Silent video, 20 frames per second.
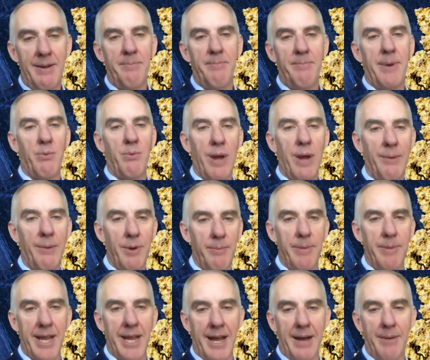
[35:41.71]
but when we
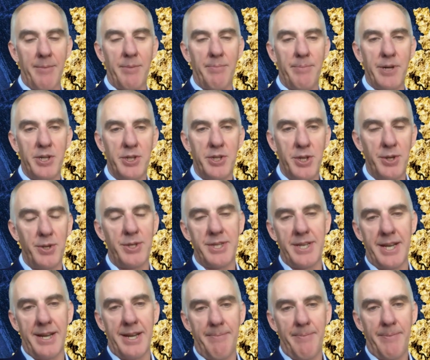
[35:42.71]
become a
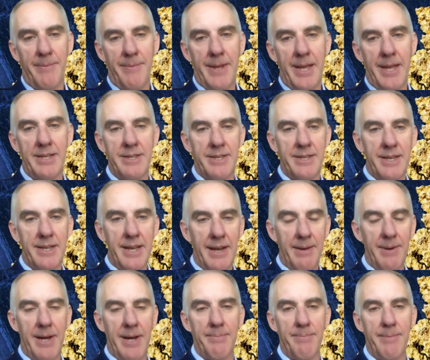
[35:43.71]
producer, it's
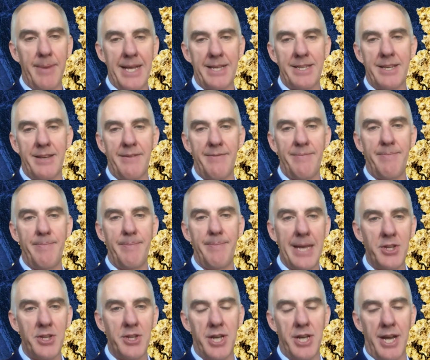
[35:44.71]
a massive,
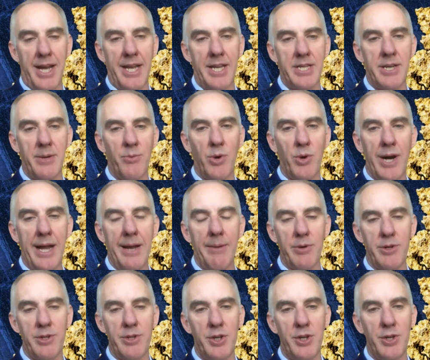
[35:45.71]
big change. And we're
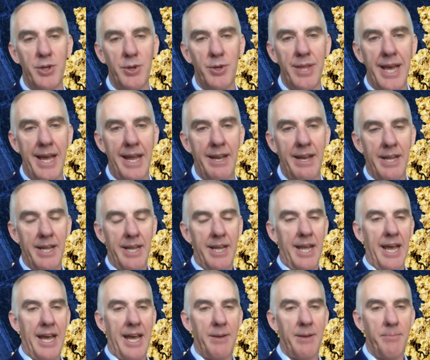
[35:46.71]
able to do that
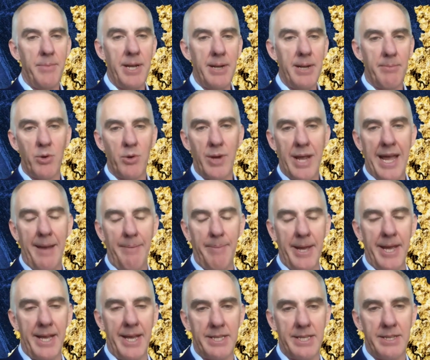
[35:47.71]
at a minimal
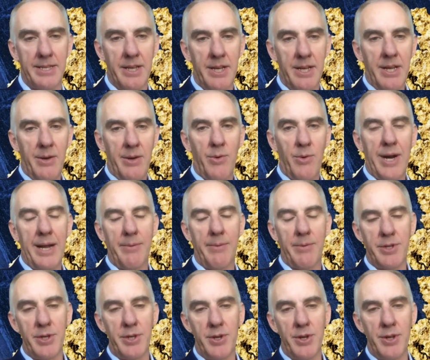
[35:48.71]
capex. We're
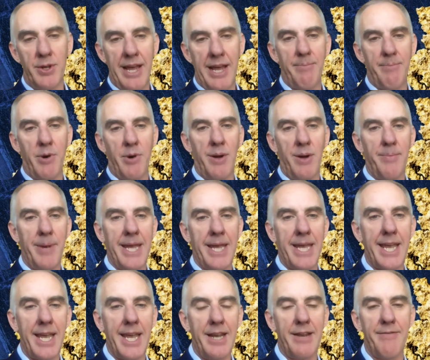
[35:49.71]
able to do that by
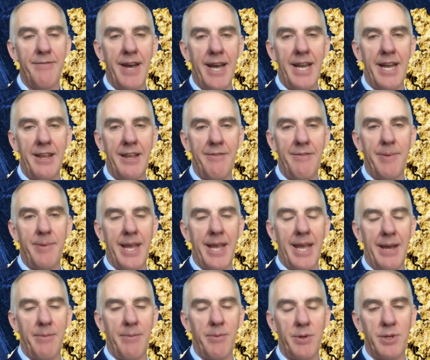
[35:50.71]
being innovative, being
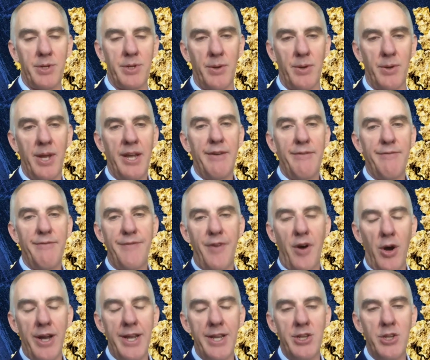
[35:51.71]
able to
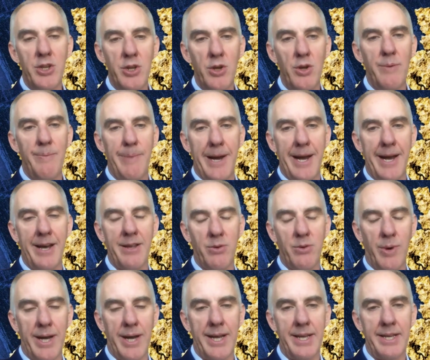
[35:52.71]
find new
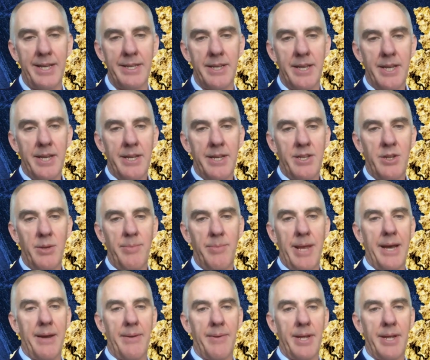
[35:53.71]
pathways to be
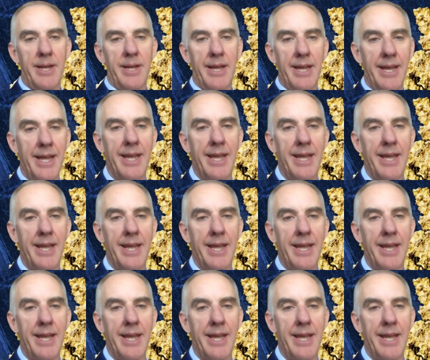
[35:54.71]
able to